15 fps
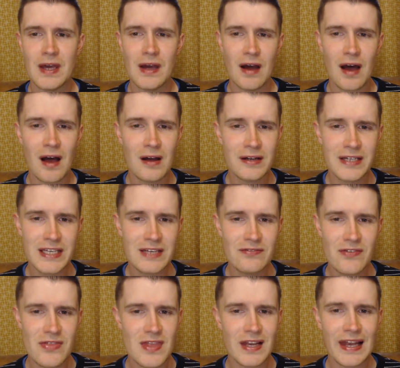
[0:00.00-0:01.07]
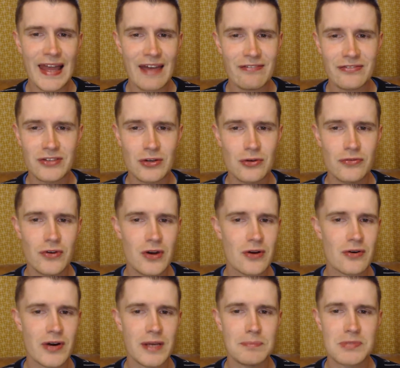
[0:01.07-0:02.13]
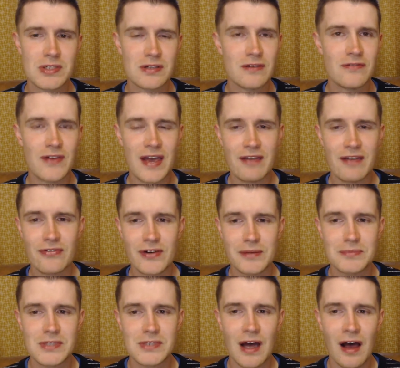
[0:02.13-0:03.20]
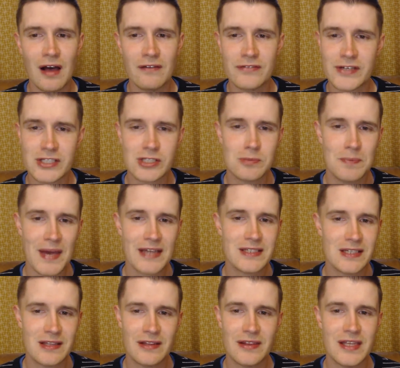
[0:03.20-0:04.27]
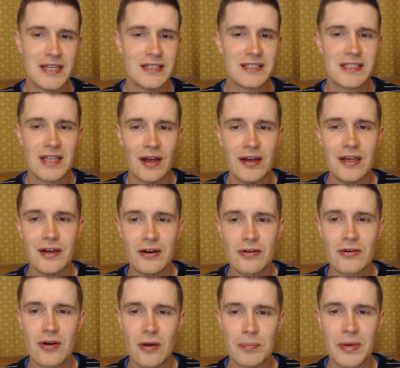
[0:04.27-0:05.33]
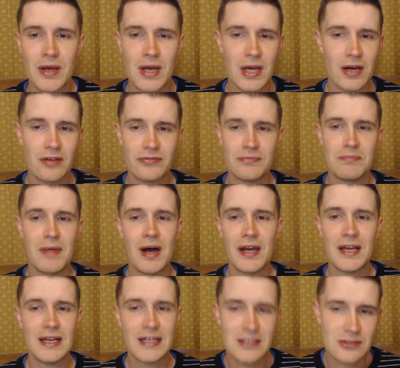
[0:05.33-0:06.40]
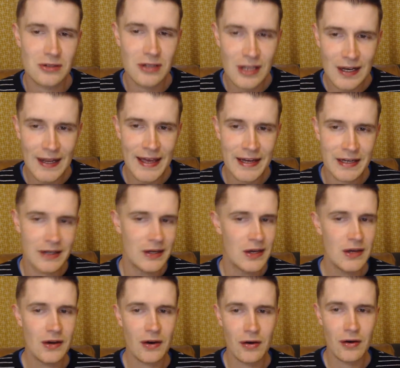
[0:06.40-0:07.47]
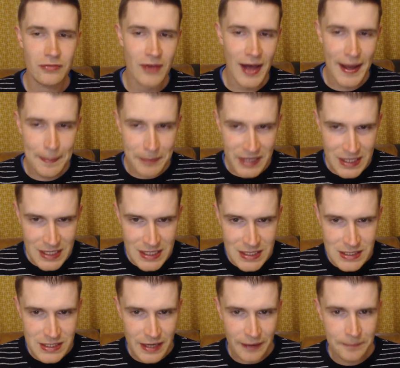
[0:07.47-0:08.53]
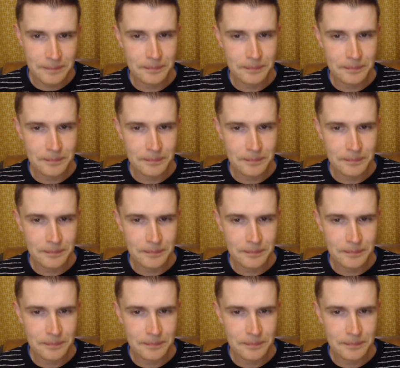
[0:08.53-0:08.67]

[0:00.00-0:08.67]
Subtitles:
Aren't even the leftover grapes of Ephraim's harvest better than the entire crop of my little clan of Abiezer?